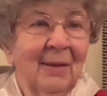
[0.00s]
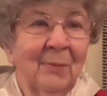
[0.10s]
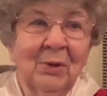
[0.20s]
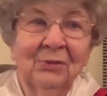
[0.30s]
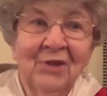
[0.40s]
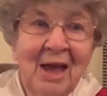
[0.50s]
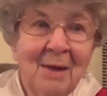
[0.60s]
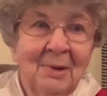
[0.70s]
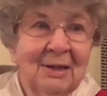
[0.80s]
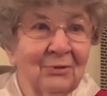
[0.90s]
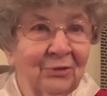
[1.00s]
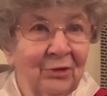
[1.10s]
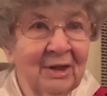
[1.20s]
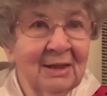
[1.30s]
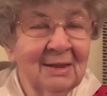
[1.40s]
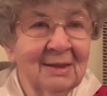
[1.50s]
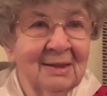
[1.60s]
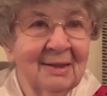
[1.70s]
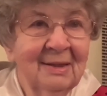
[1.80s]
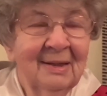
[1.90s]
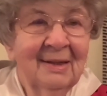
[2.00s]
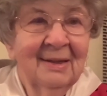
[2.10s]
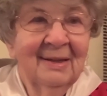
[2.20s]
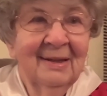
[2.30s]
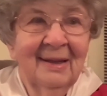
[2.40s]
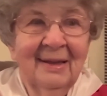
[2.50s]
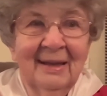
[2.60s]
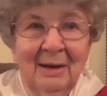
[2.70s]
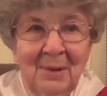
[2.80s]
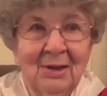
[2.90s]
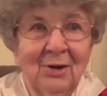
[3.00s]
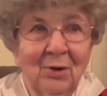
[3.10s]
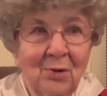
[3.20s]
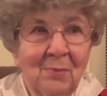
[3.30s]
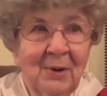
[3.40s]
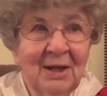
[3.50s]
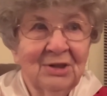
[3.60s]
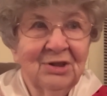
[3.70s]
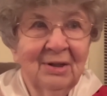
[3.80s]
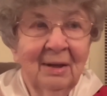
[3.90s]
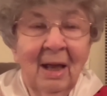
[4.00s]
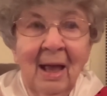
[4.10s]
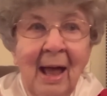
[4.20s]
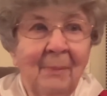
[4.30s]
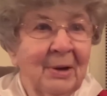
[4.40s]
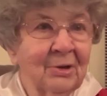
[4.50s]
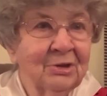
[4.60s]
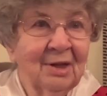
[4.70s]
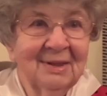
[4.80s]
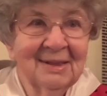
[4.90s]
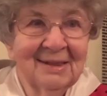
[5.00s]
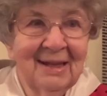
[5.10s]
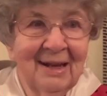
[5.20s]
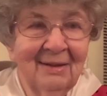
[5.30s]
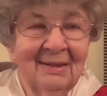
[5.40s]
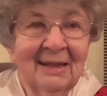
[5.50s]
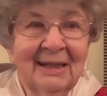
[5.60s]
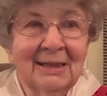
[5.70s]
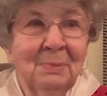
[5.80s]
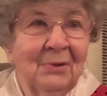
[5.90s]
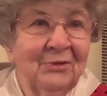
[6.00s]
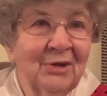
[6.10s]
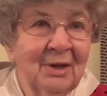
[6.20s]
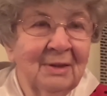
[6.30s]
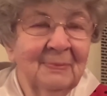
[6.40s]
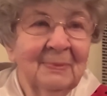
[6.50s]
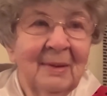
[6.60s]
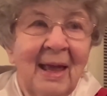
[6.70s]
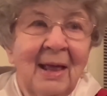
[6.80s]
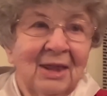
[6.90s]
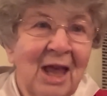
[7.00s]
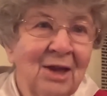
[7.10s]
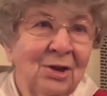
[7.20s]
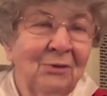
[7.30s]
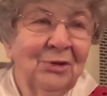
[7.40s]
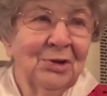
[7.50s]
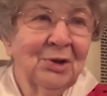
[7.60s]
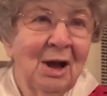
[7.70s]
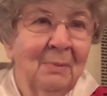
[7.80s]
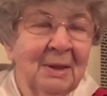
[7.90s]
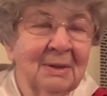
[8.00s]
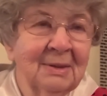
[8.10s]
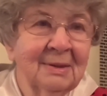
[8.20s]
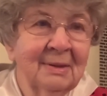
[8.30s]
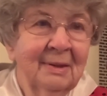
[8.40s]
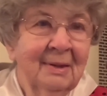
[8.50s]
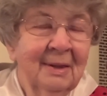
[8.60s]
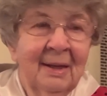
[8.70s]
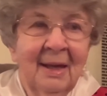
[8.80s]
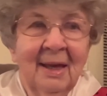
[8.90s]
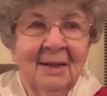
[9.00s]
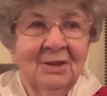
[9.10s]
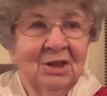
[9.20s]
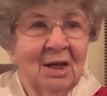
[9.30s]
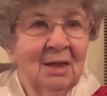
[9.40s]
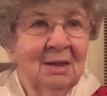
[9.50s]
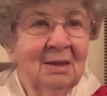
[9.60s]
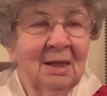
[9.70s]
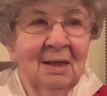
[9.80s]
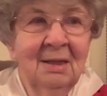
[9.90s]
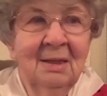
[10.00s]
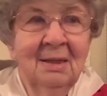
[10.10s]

with family and friends. And may the Lord bless you. I better shut this down. It's been fun. Thank you for your comments. And JT,